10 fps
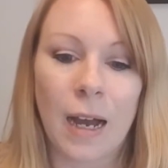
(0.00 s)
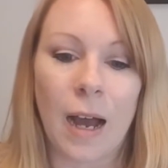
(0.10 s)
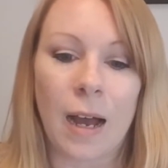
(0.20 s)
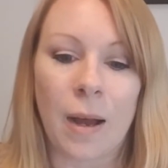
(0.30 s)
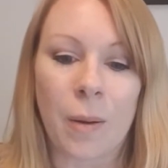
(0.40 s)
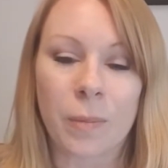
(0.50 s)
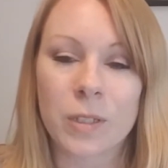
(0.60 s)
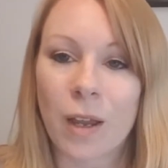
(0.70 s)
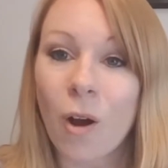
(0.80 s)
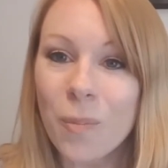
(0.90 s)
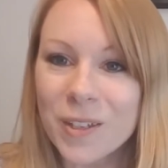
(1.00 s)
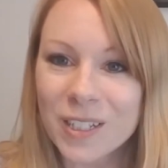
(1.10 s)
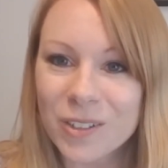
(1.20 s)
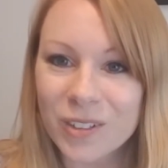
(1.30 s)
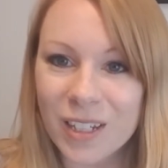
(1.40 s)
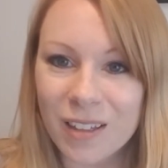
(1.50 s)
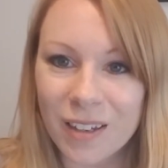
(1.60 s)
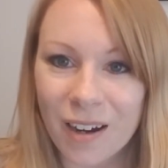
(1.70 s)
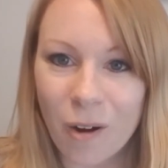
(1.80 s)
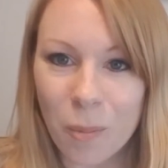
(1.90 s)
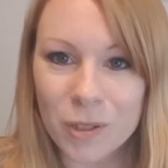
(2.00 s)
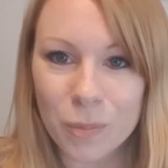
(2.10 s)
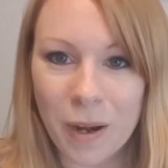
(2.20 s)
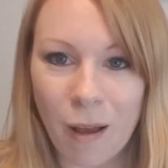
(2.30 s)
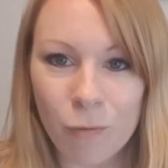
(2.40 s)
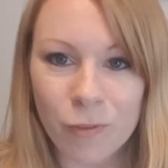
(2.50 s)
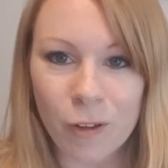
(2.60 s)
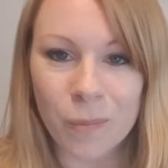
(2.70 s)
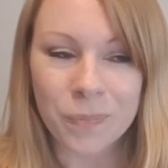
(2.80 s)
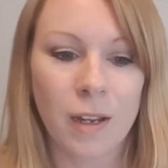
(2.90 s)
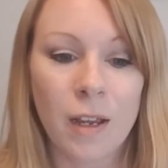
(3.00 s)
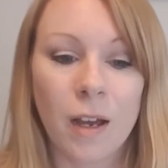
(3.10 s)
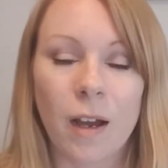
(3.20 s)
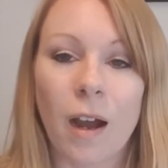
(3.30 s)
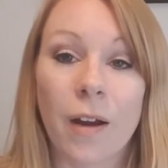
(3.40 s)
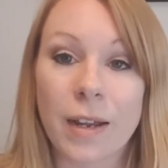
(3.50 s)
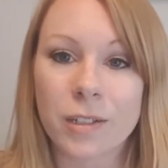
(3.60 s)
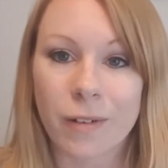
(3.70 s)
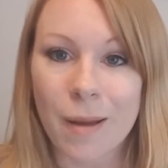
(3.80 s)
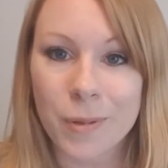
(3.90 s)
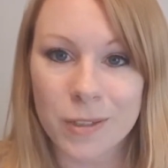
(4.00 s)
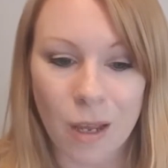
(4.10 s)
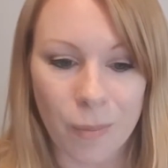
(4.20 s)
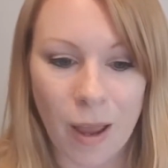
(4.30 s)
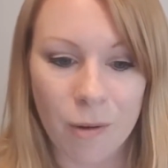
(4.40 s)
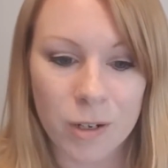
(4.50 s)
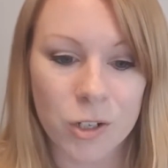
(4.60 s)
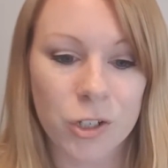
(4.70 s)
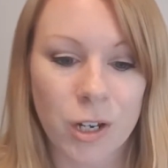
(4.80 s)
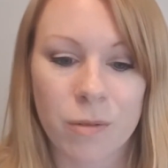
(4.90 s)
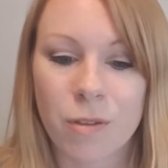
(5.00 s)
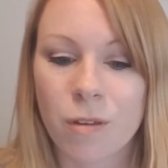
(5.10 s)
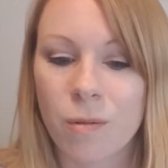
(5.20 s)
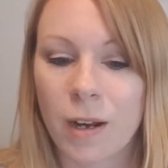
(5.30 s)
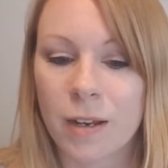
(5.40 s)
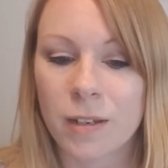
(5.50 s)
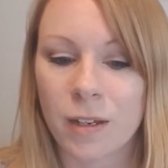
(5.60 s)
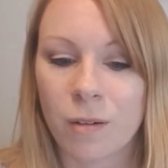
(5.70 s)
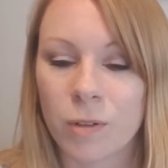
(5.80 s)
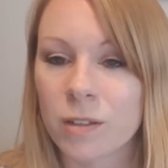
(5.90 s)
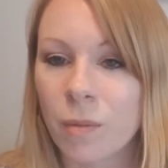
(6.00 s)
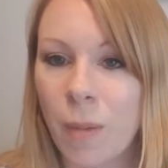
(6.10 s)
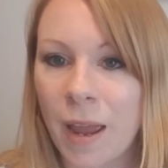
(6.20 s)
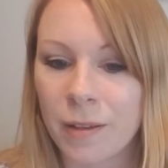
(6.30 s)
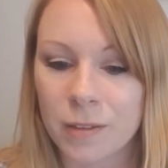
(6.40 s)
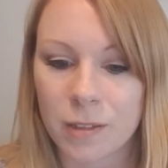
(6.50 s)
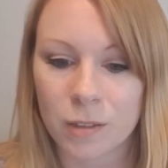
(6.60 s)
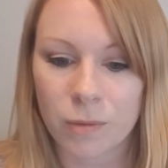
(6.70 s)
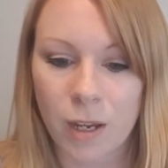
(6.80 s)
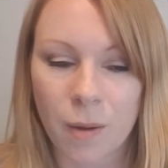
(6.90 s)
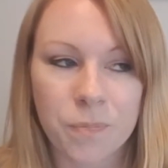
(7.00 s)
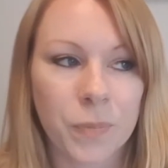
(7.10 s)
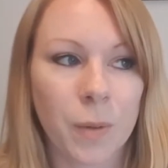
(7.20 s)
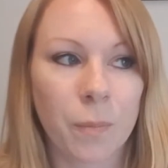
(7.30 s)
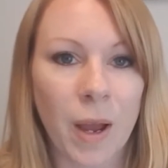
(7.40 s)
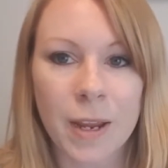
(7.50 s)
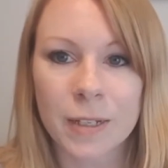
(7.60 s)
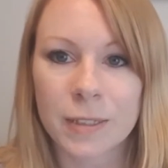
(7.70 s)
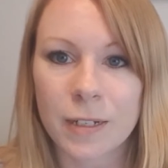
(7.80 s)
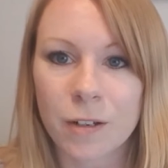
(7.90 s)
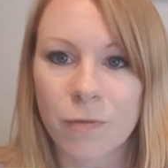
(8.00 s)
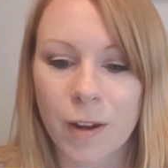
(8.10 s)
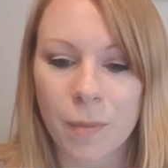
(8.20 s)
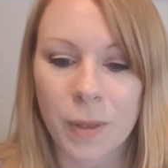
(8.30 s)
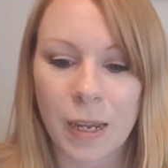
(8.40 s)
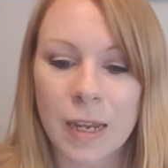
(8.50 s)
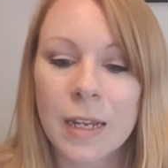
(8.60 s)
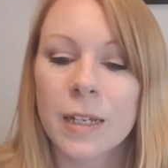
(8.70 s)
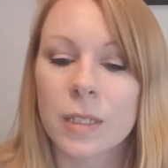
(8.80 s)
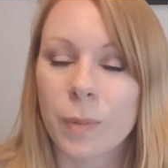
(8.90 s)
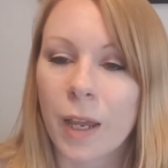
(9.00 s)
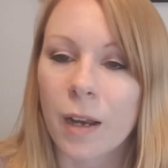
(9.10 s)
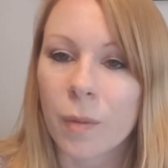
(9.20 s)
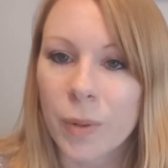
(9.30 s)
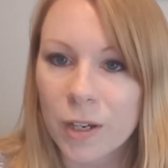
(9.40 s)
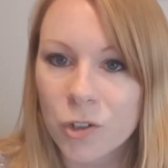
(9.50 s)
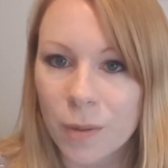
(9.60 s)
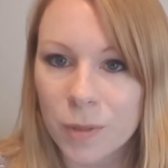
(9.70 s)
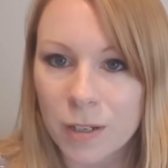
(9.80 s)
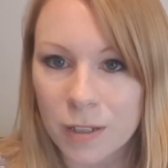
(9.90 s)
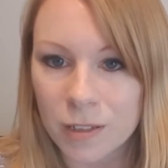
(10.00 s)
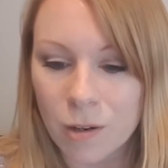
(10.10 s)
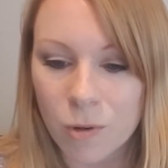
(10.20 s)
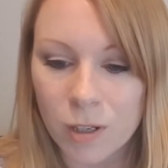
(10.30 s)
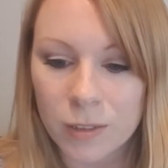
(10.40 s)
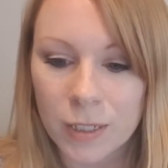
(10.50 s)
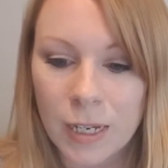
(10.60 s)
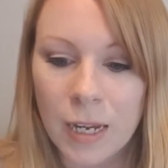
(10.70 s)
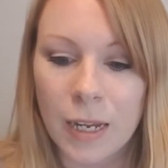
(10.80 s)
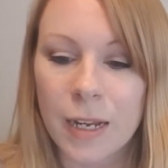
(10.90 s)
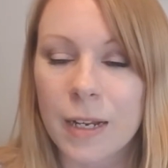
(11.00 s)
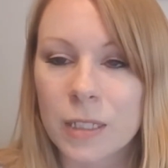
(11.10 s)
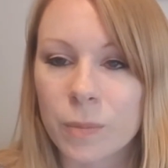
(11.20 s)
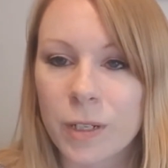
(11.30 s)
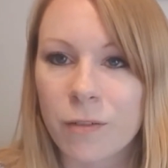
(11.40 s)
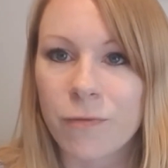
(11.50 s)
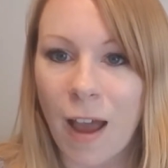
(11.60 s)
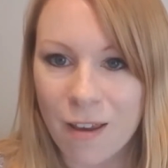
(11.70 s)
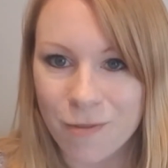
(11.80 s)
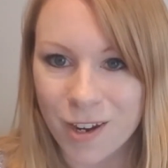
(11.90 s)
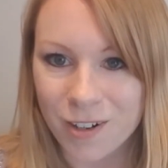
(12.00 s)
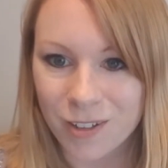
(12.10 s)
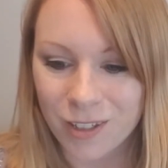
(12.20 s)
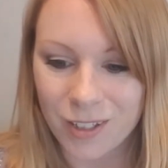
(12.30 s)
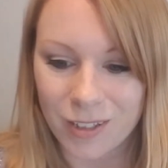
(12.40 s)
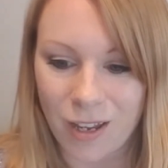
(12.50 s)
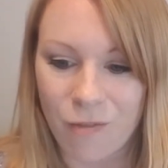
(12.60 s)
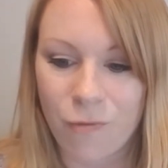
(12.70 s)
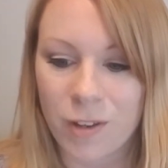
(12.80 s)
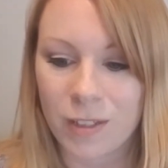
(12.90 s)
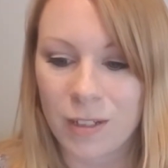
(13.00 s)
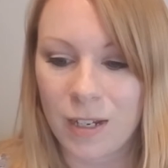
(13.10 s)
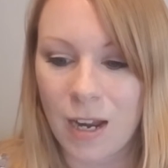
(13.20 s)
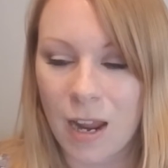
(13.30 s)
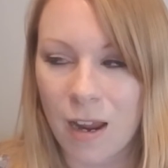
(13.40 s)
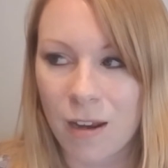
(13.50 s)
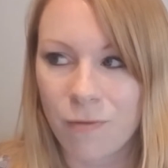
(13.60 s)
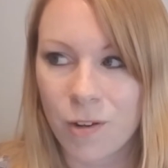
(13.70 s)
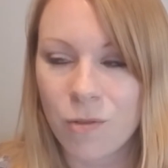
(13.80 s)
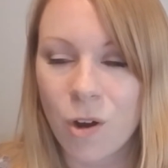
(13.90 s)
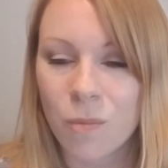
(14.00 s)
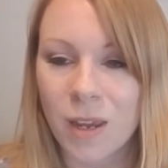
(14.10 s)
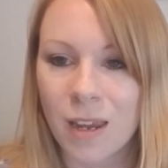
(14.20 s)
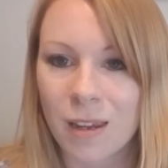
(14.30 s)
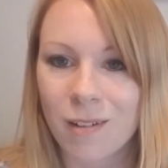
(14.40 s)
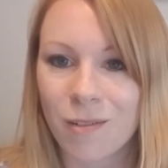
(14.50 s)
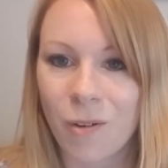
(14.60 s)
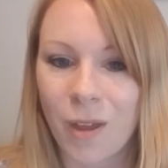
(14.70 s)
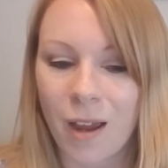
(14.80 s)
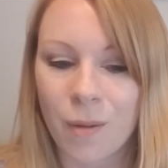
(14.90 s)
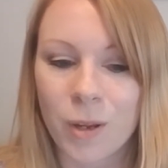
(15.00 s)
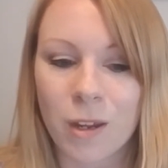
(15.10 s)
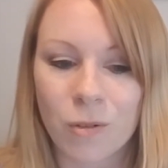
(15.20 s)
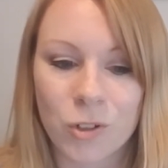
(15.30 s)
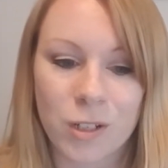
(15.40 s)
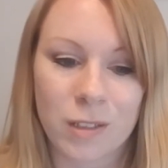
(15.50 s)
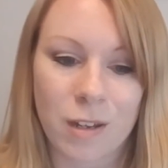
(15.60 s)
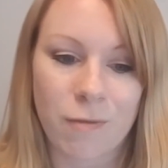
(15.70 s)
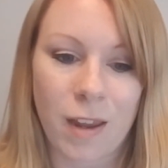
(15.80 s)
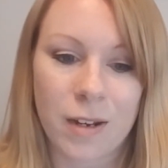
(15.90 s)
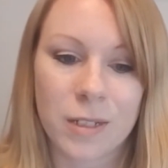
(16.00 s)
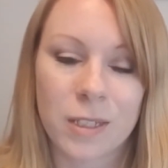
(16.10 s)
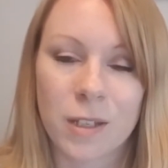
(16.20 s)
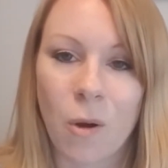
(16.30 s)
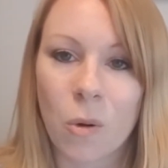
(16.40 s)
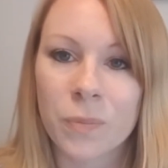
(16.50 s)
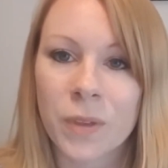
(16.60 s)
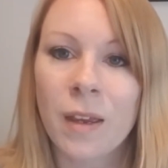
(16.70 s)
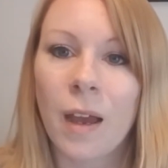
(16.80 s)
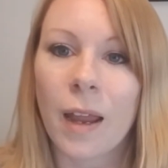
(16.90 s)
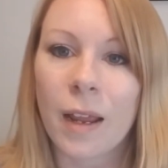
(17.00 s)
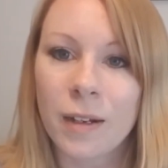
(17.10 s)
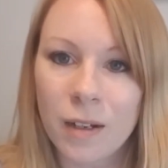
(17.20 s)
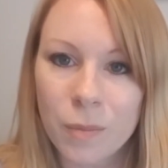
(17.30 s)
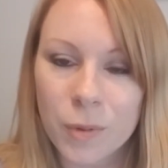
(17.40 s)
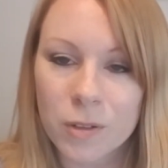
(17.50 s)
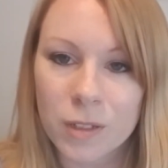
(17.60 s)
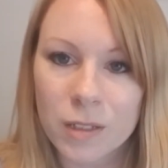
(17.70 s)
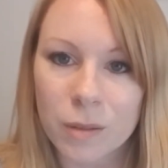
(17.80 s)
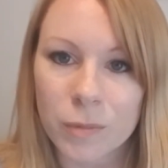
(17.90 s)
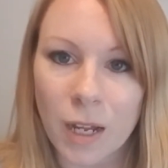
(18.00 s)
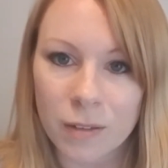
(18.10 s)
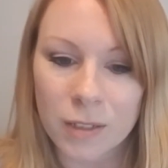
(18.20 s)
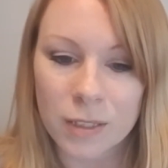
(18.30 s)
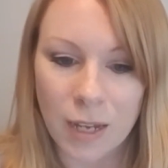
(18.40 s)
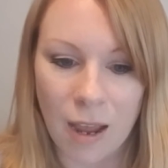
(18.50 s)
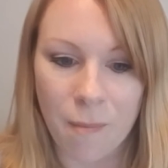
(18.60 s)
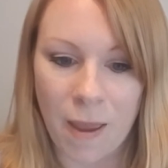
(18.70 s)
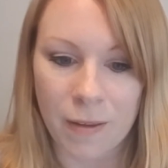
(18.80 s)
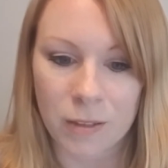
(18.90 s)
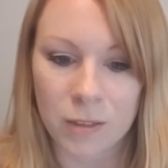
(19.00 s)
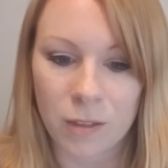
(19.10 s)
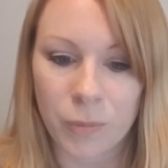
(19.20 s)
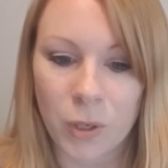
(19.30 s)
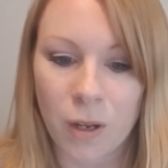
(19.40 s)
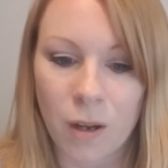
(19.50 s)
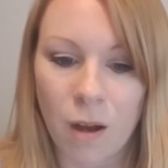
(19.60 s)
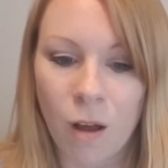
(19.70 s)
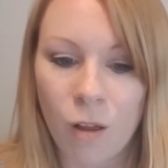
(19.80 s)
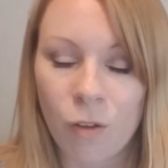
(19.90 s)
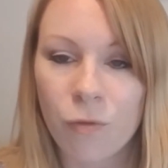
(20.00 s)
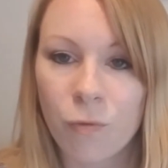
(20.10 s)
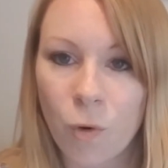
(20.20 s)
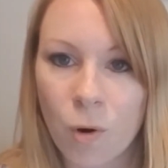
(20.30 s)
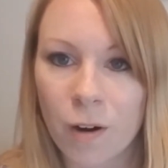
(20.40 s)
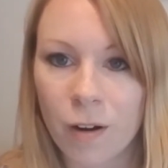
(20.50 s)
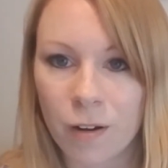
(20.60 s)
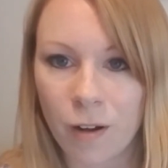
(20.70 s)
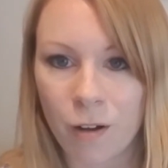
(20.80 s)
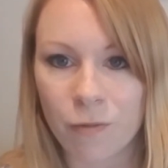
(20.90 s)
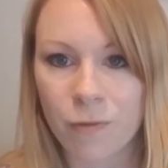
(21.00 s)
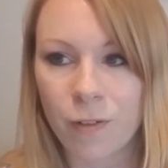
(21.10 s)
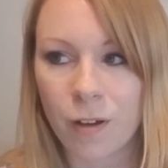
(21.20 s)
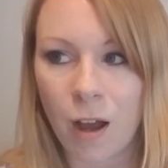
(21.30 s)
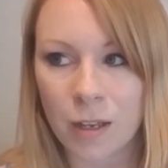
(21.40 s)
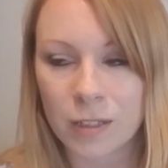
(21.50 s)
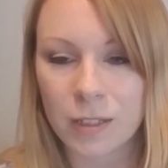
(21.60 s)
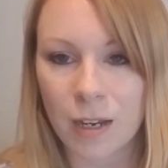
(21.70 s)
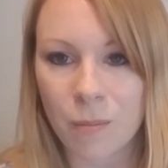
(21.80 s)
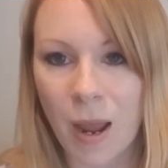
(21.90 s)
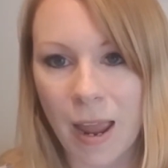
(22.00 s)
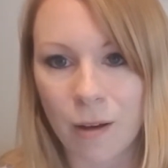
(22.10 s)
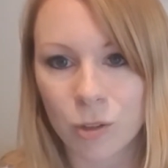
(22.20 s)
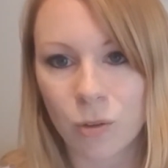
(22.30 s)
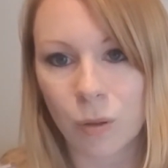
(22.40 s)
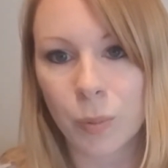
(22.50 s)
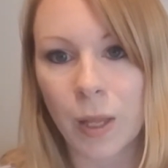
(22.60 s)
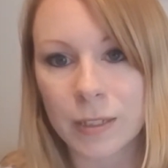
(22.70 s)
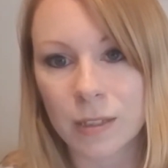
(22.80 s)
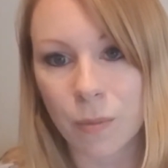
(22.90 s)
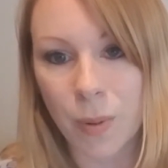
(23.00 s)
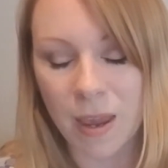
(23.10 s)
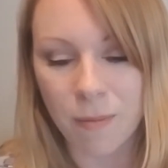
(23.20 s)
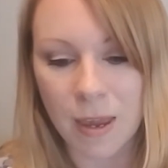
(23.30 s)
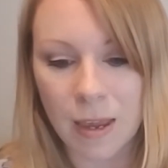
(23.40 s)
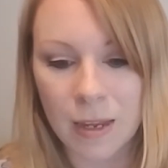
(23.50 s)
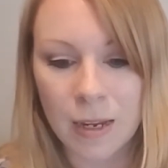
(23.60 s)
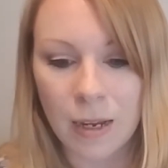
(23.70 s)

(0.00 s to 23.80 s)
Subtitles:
So I hope this is really clear. I hope it's been helpful. All right, to wrap this up, I want to share with you what I did with some miles this week. My extended family is planning a big trip to Disney World. It has been 5 years since I've visited, and if you know me, you know that I'm a huge Disney fan. So I ended up using some Delta Sky Miles to book all 4 of us in my household plus the baby.